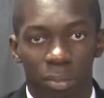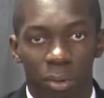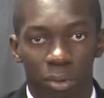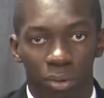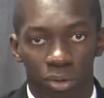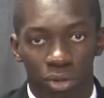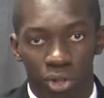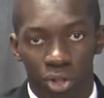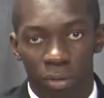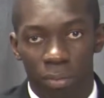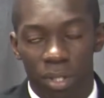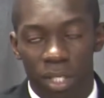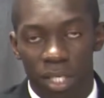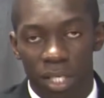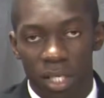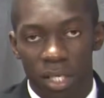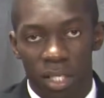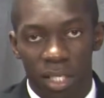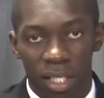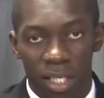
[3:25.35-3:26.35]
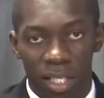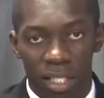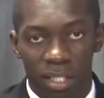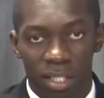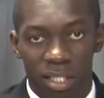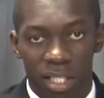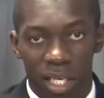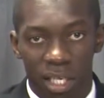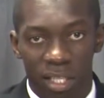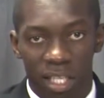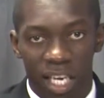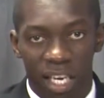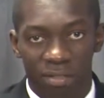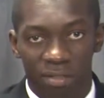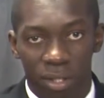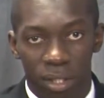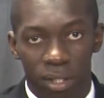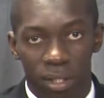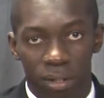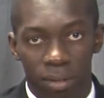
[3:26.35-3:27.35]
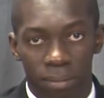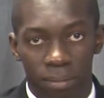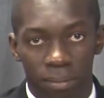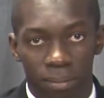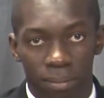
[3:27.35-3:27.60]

both Germany and South Africa.